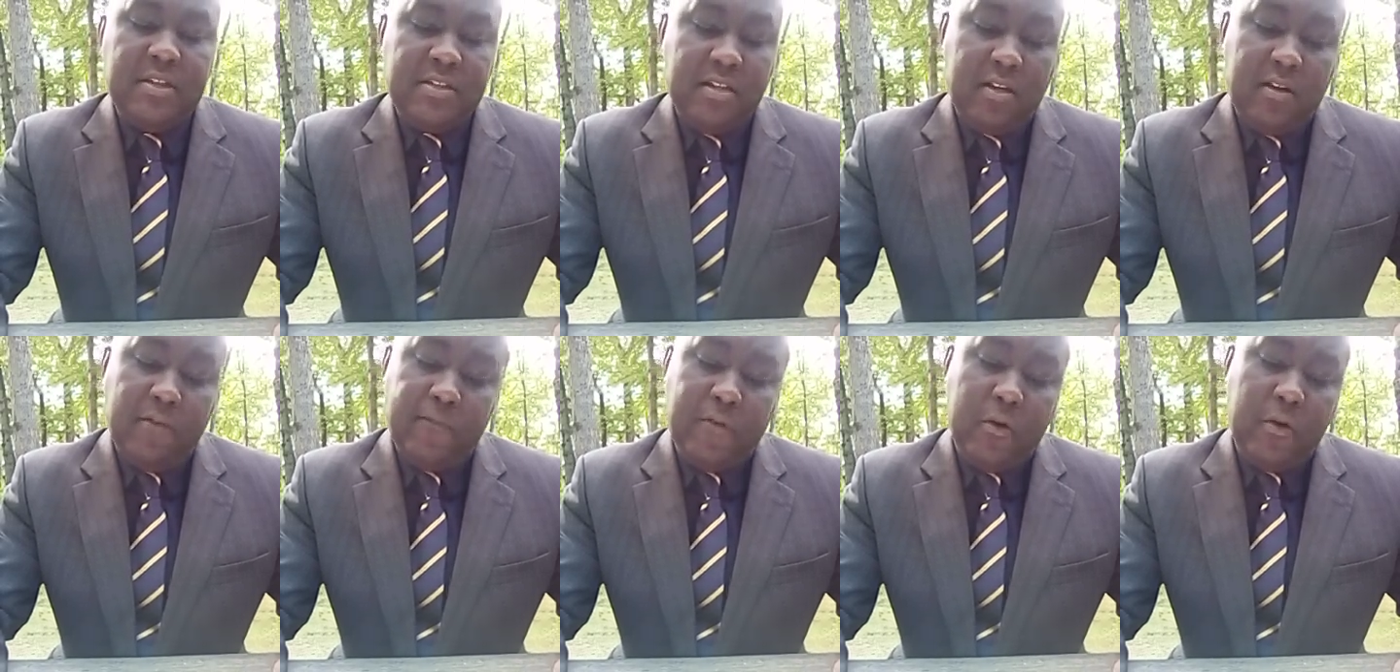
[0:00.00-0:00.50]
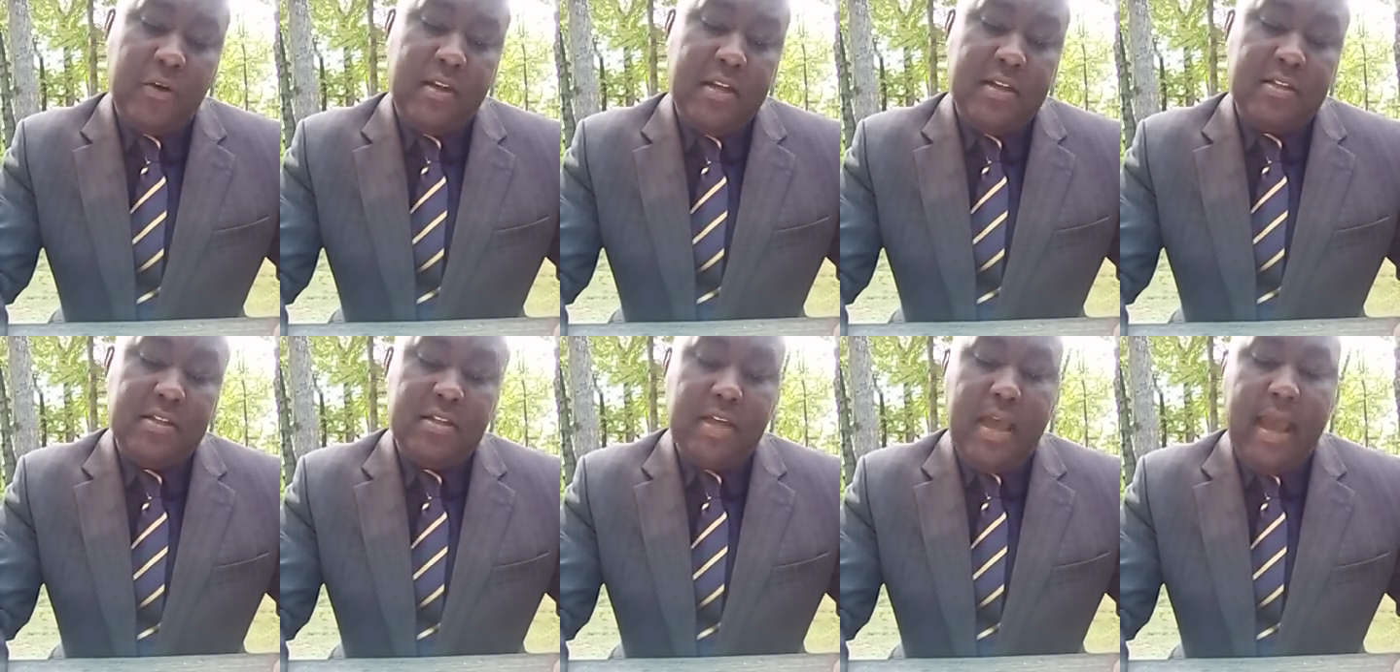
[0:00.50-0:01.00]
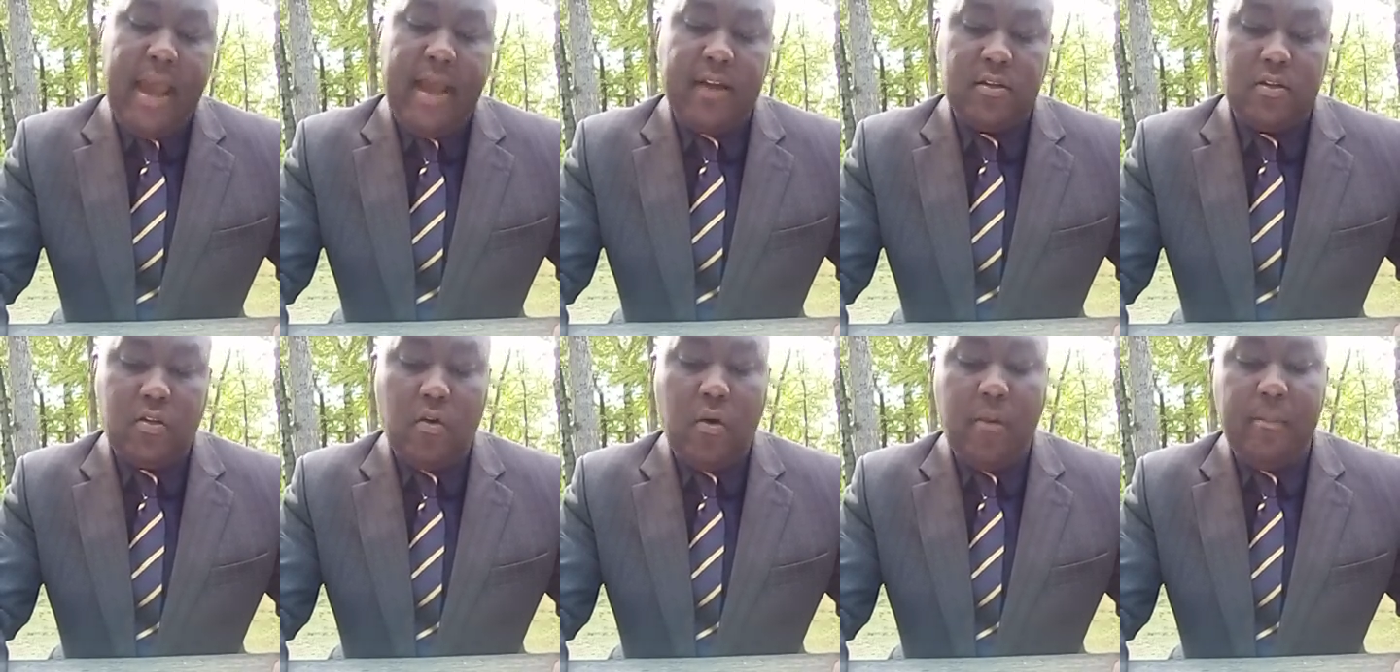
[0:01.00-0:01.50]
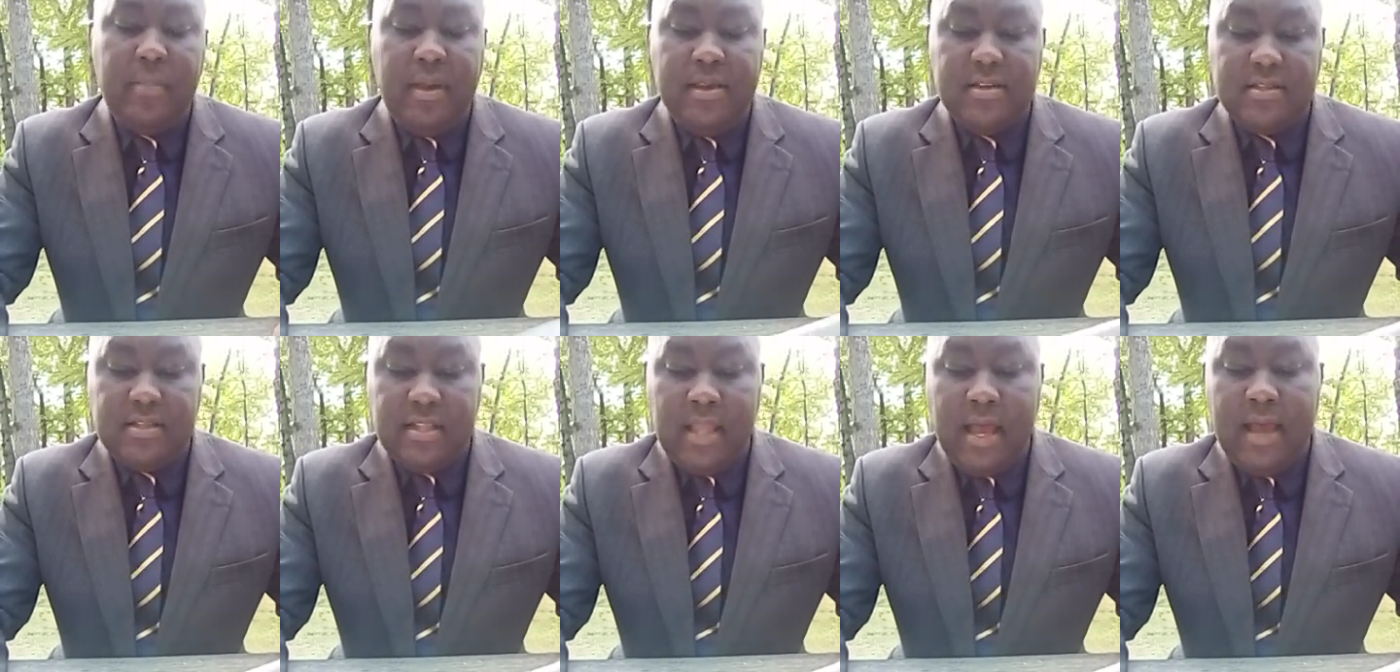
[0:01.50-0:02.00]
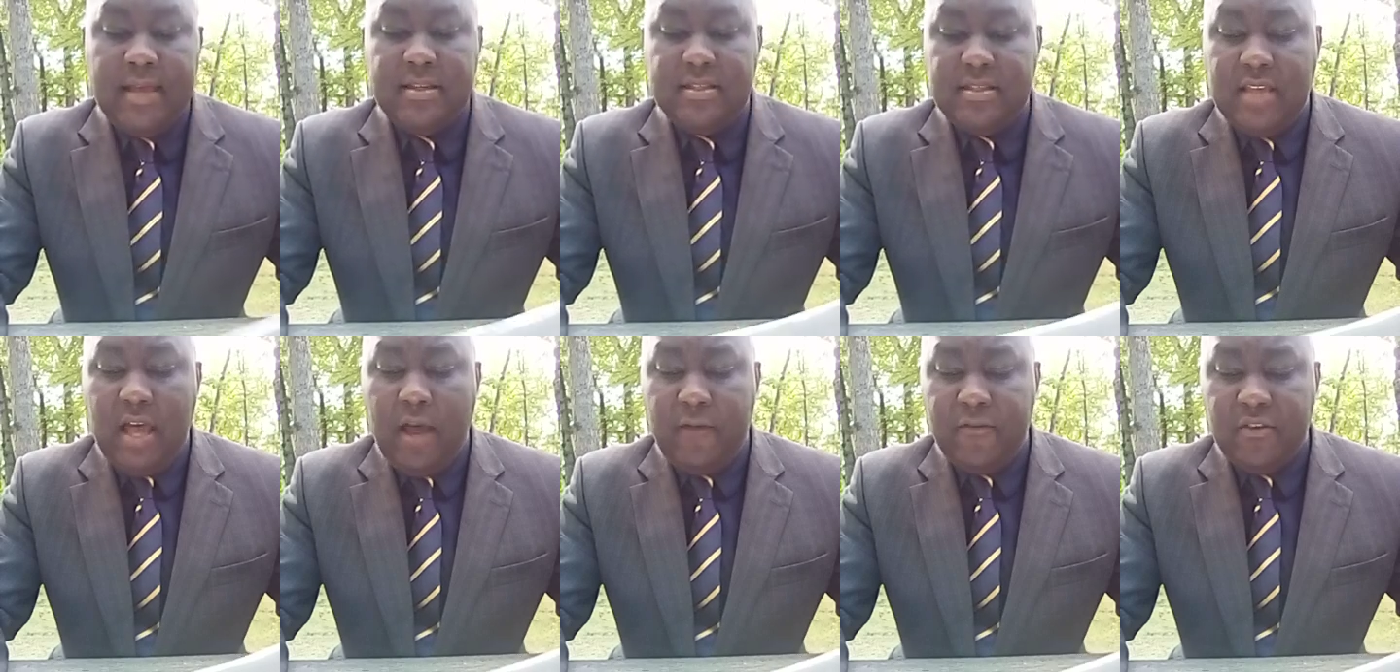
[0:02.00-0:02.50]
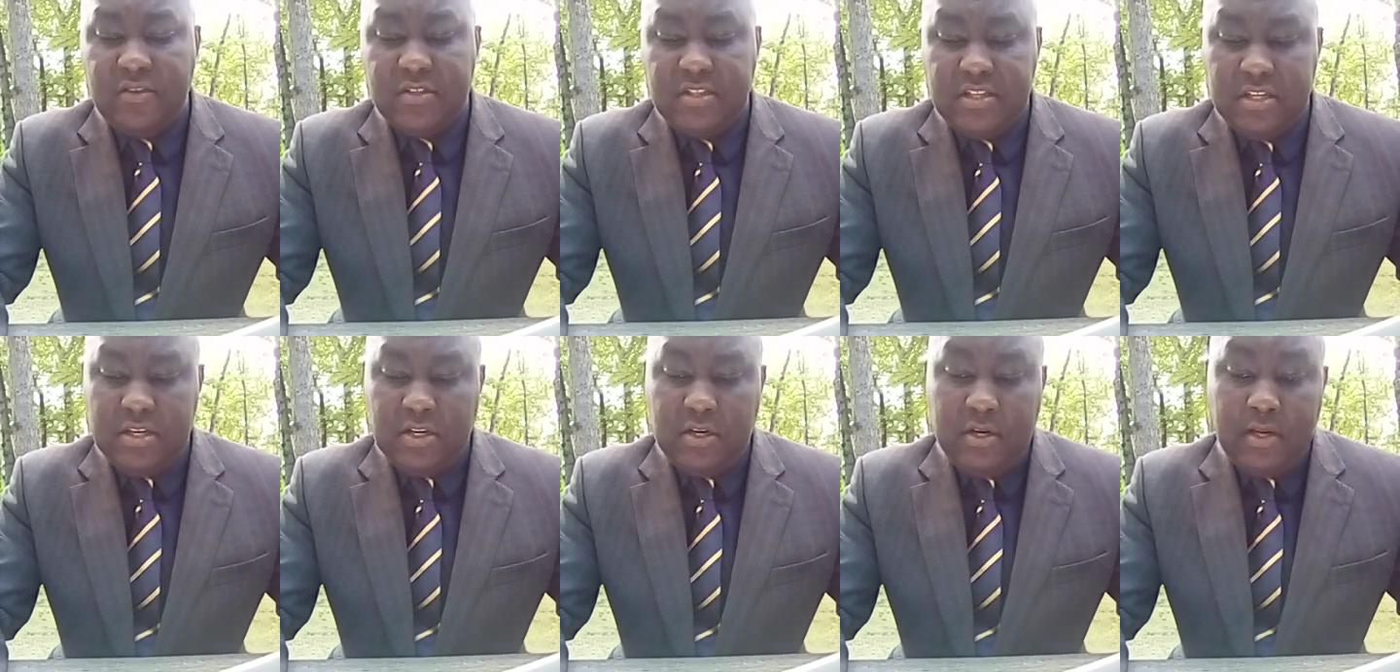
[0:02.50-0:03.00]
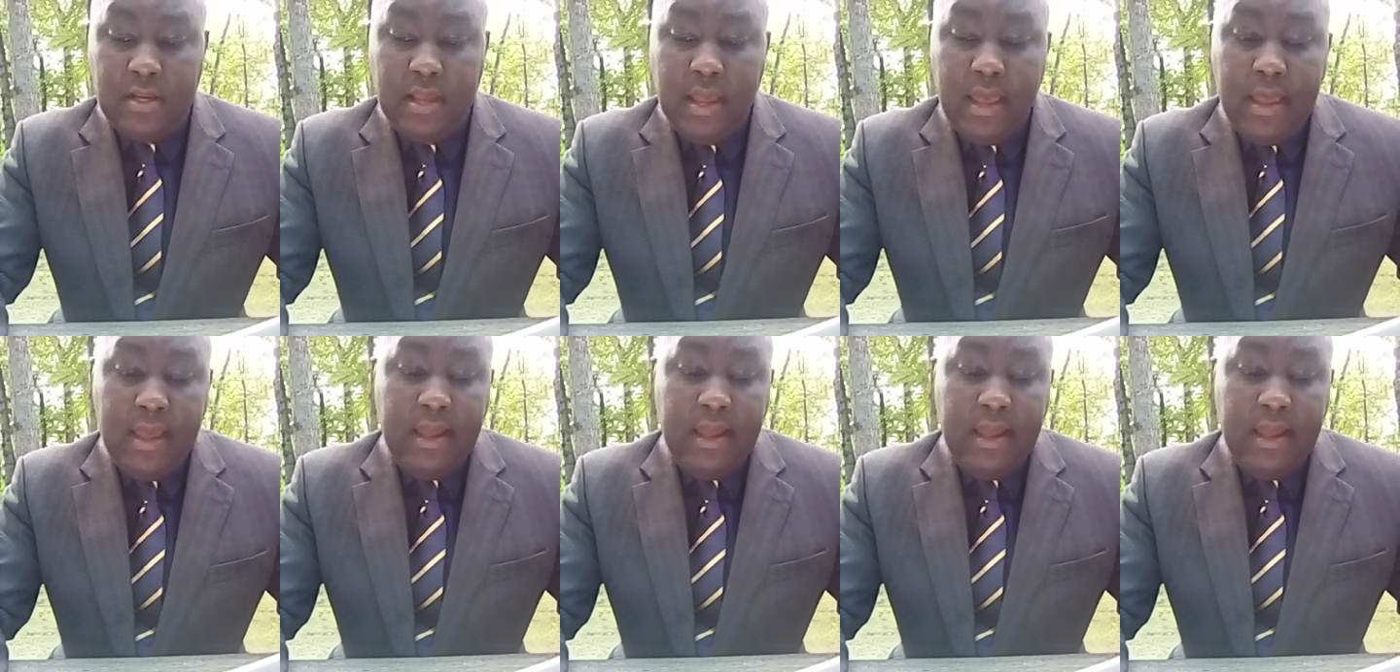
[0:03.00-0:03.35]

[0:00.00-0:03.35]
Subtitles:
to convert it into actual baseline sovereignty,